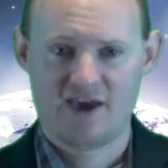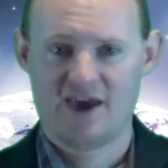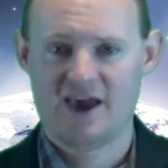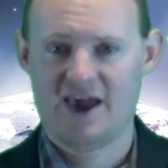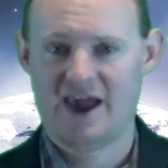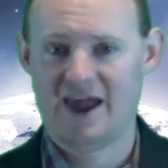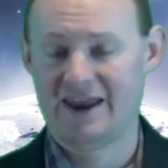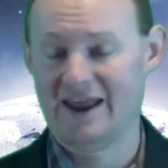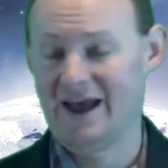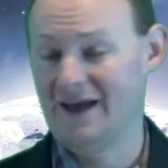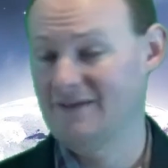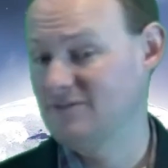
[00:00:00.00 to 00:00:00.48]

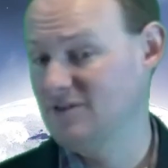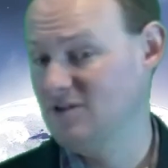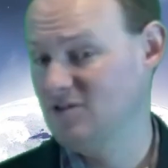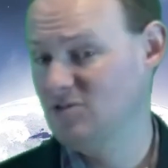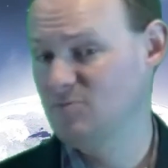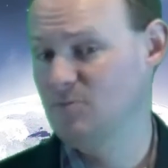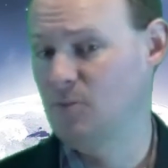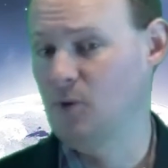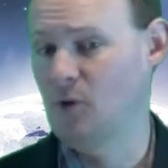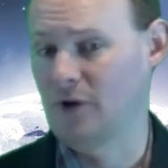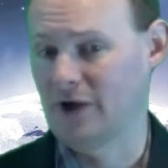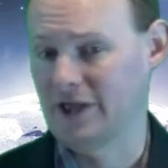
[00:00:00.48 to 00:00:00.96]
And at this
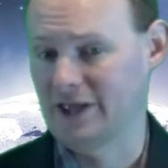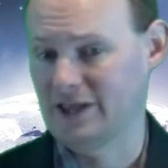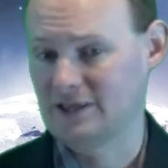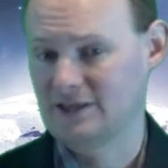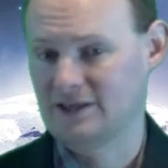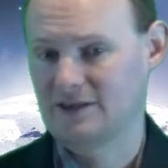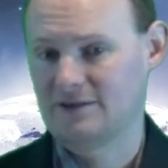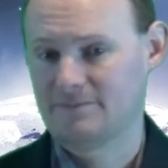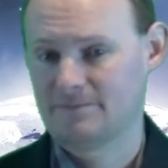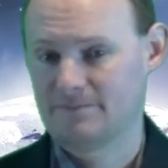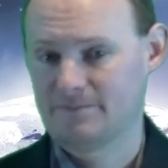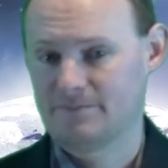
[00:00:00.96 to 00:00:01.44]

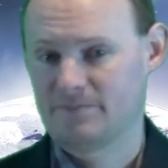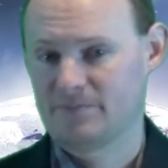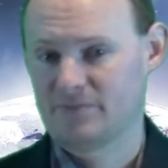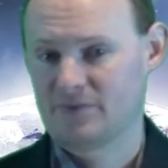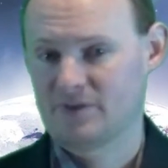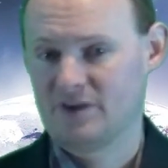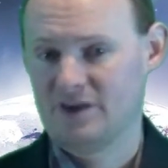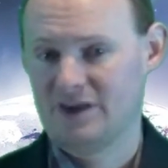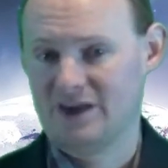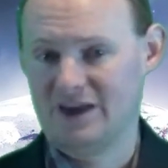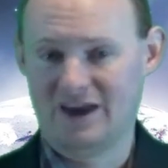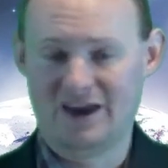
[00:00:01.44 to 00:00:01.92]
point,
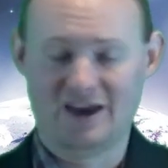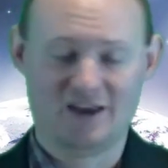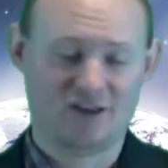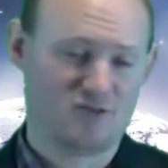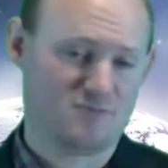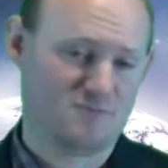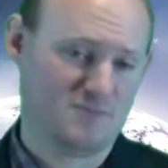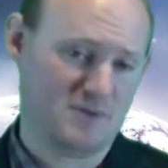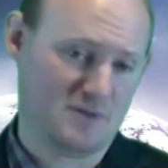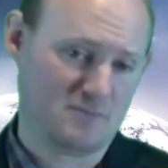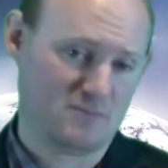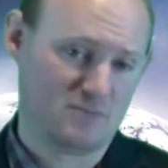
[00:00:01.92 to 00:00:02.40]
it's
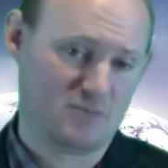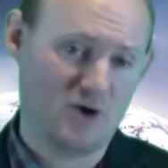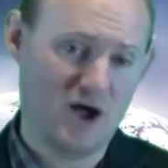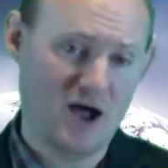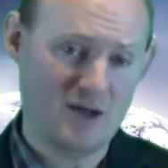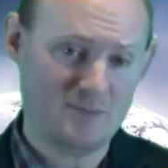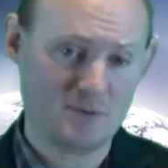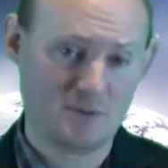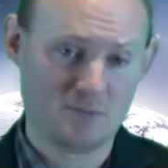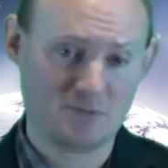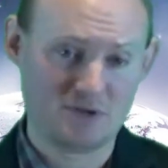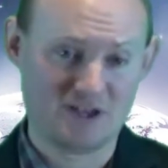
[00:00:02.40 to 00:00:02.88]
been
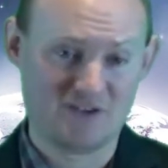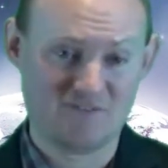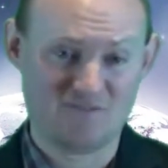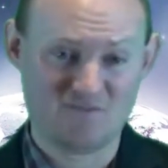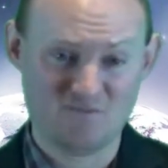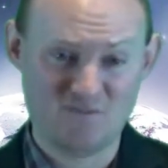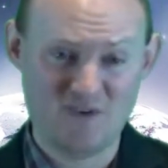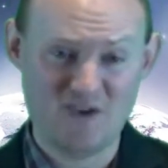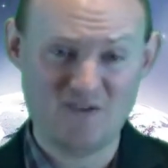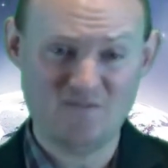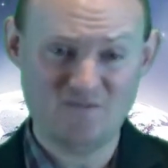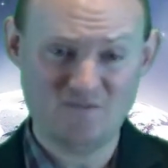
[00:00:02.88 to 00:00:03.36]
probably
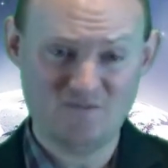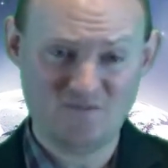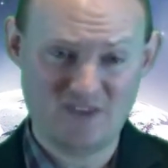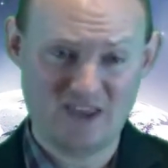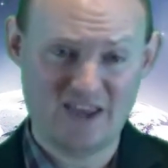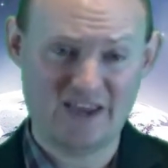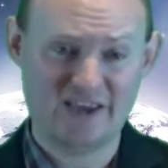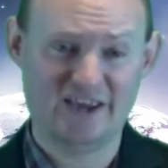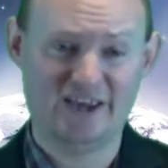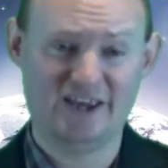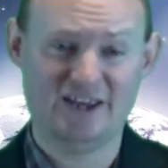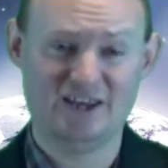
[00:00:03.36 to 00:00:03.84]

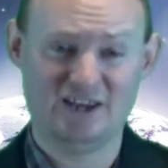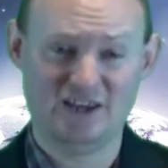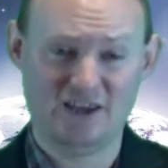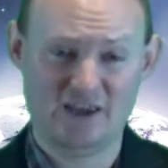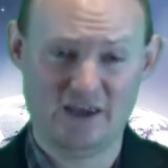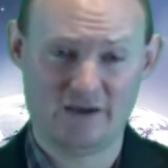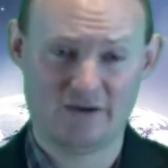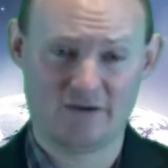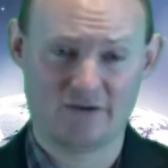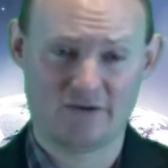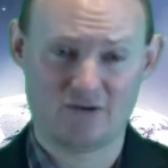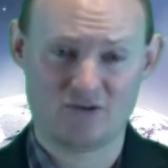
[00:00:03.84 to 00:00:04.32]
fifteen
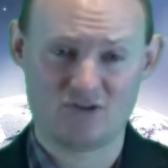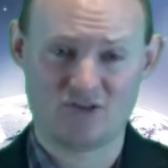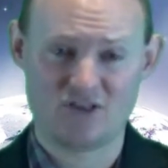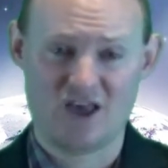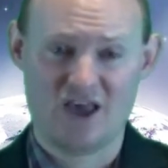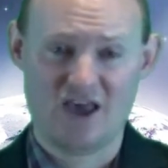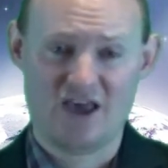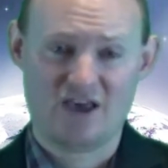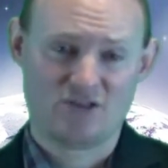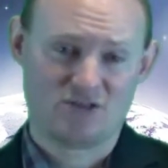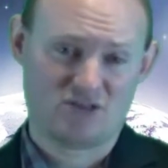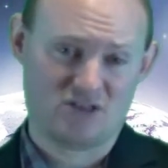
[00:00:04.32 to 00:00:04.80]
years
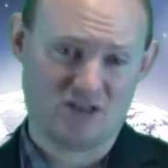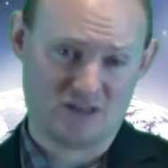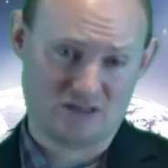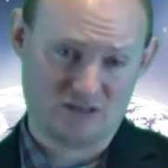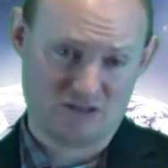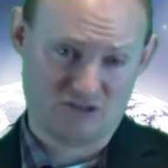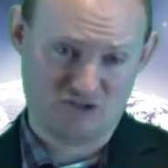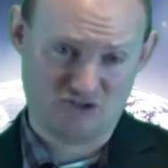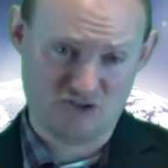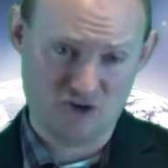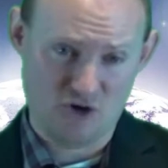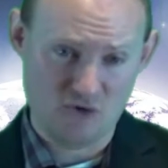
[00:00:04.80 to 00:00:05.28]

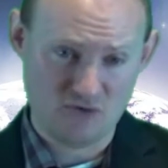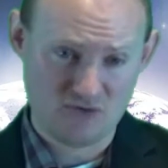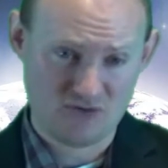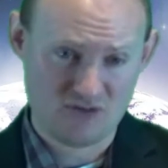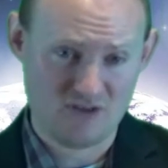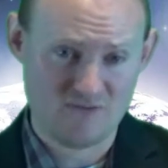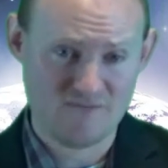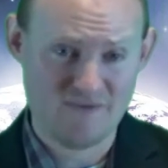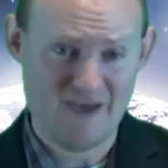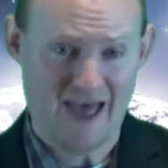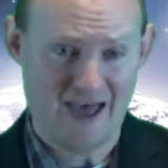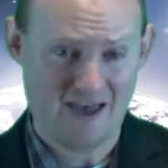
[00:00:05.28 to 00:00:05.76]
since
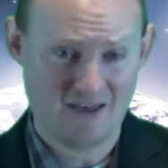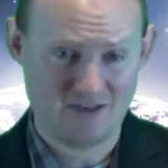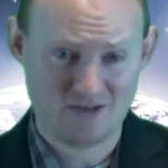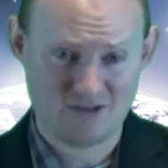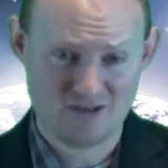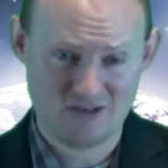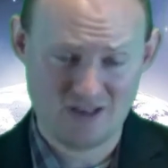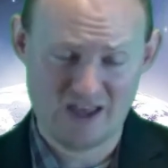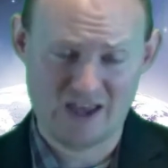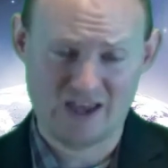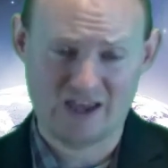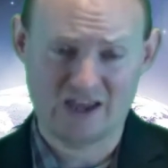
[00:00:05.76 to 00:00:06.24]
Joseph has
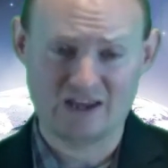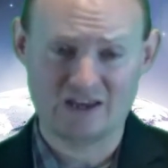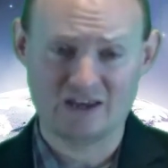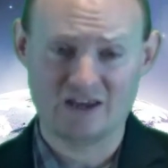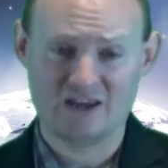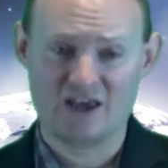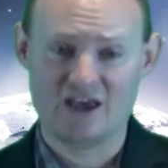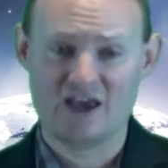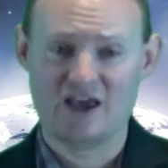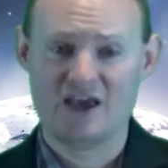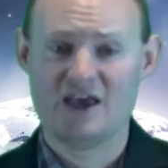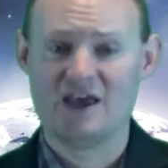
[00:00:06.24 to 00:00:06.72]
seen
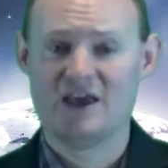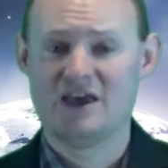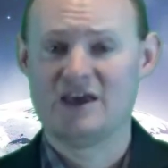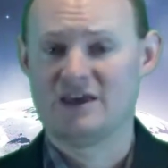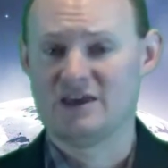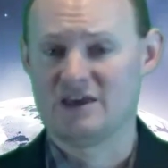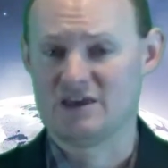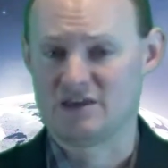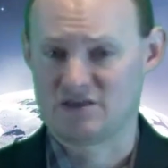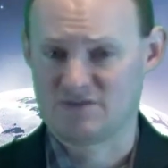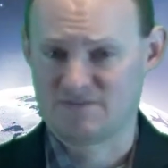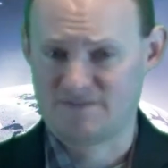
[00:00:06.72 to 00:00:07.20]

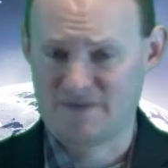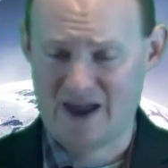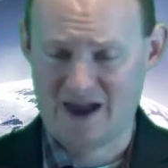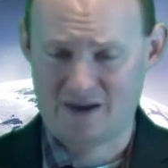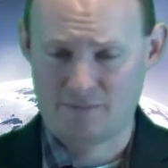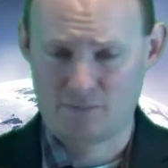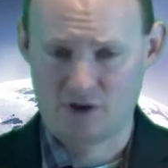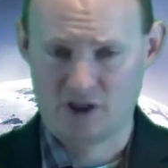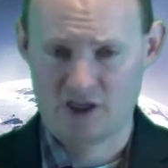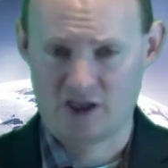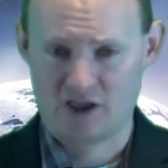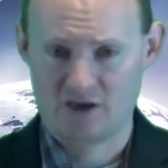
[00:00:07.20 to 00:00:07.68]
his
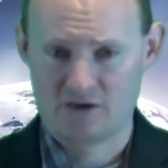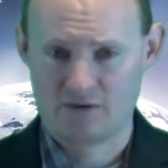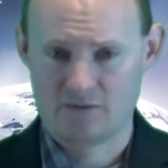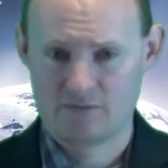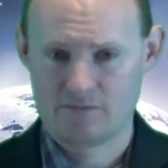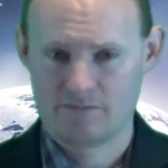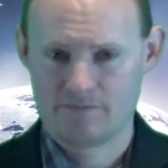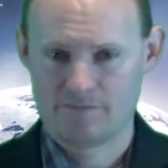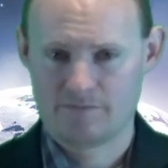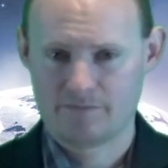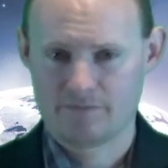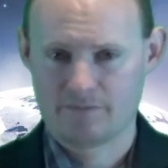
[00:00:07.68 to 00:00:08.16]
family.
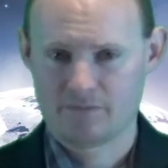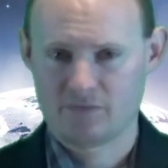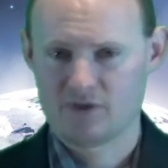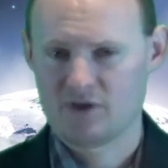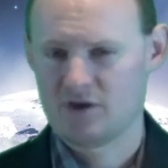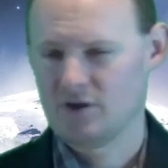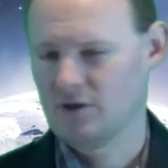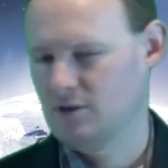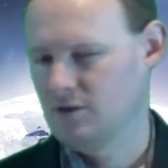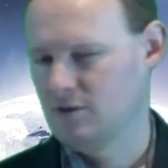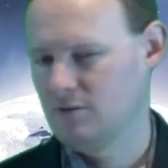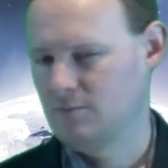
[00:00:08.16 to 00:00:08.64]

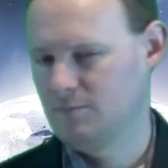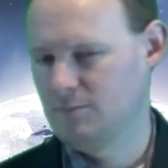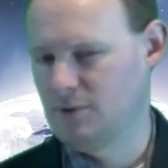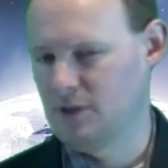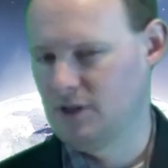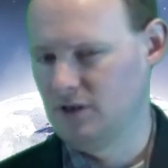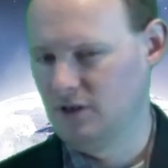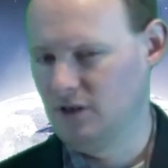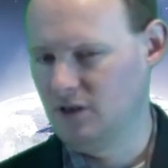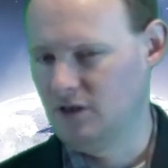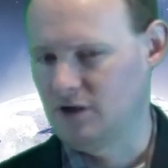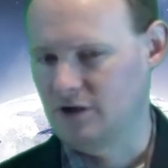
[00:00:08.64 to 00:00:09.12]

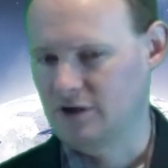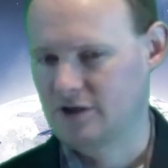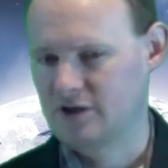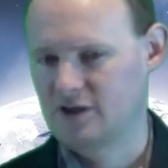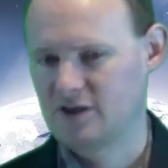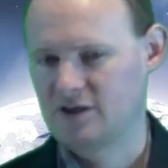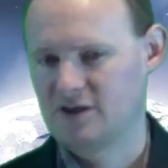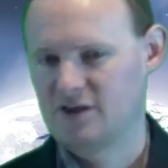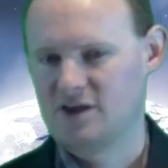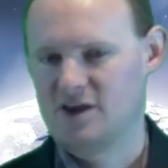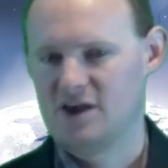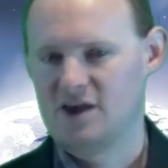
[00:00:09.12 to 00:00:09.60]
But look
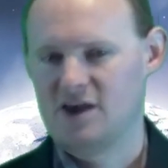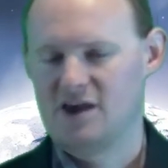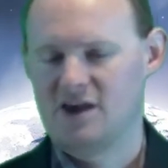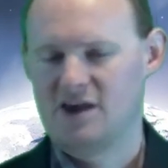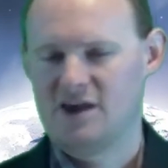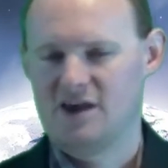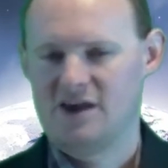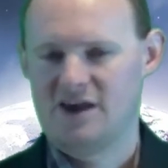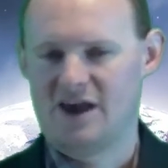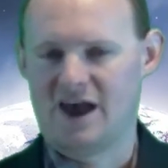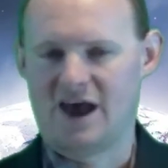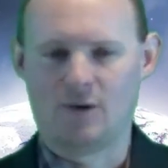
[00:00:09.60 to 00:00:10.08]

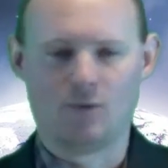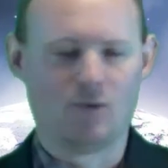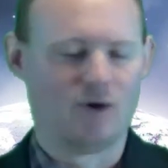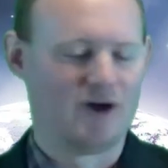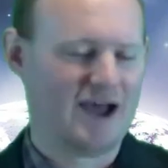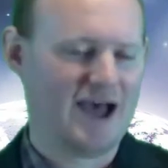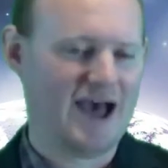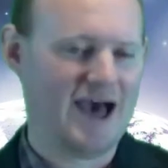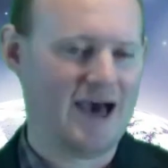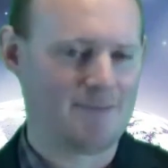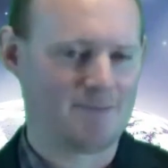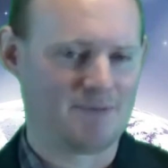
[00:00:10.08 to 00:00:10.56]
at what
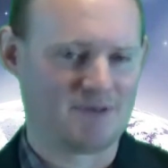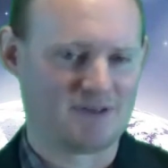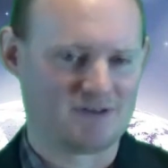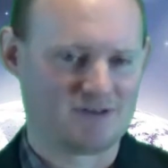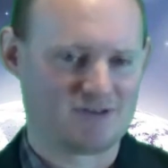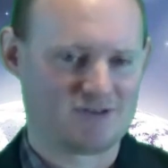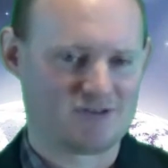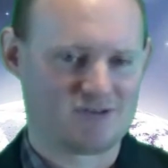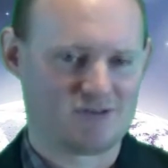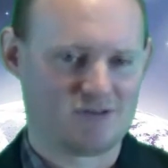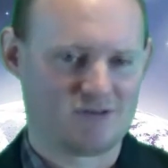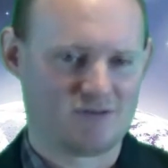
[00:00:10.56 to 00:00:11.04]

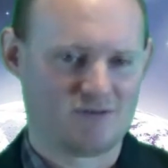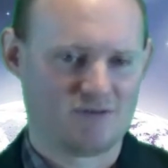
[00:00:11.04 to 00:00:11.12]
happens.